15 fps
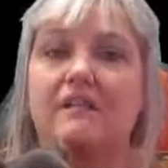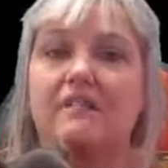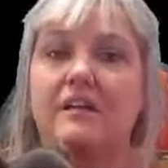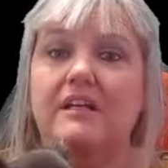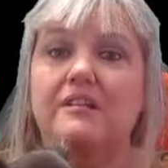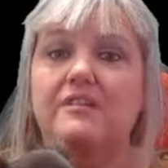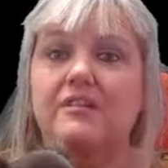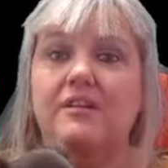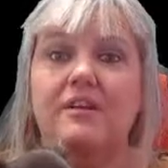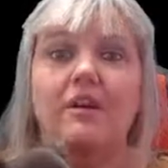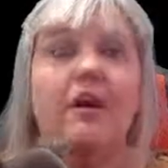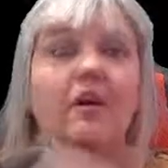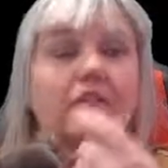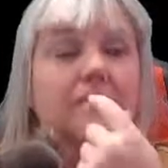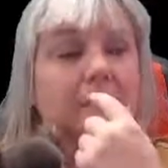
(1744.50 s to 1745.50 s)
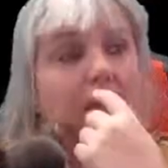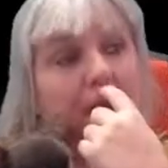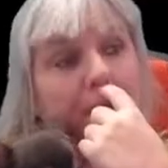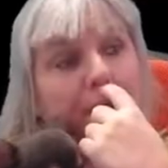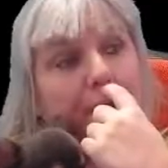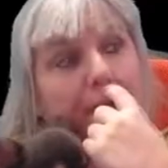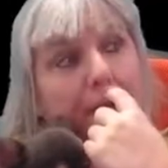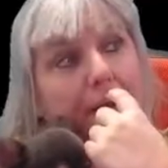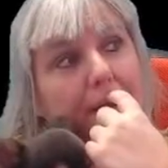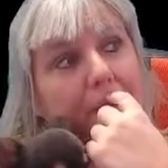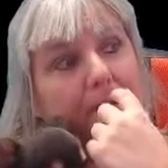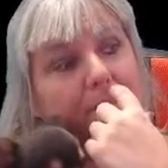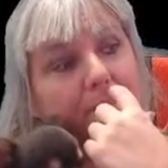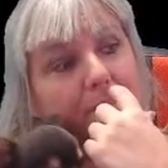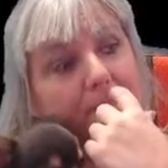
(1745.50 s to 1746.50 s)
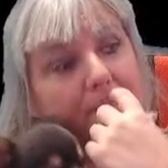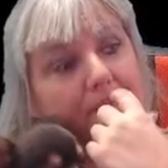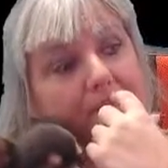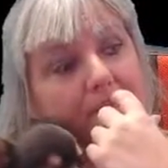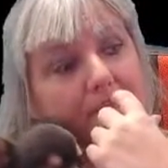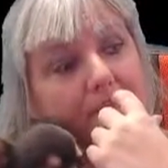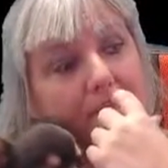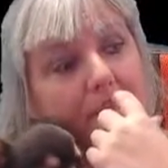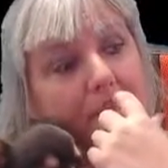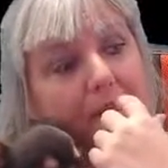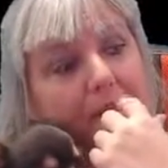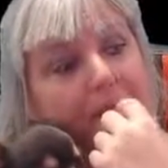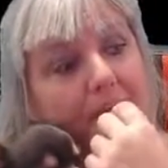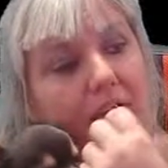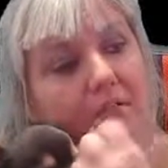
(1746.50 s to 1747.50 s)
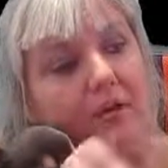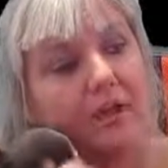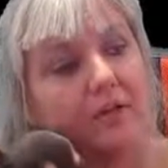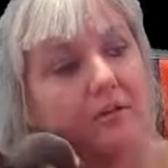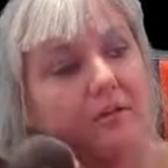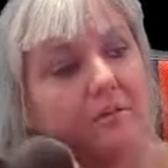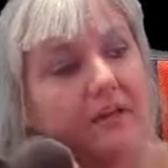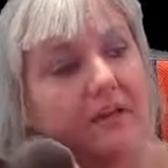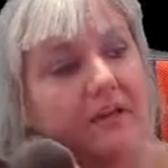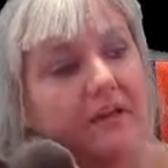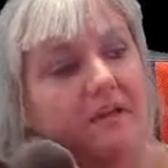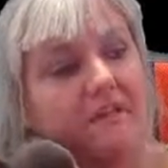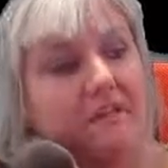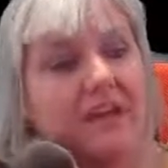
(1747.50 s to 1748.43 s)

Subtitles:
I'll click something off, it might come in and go,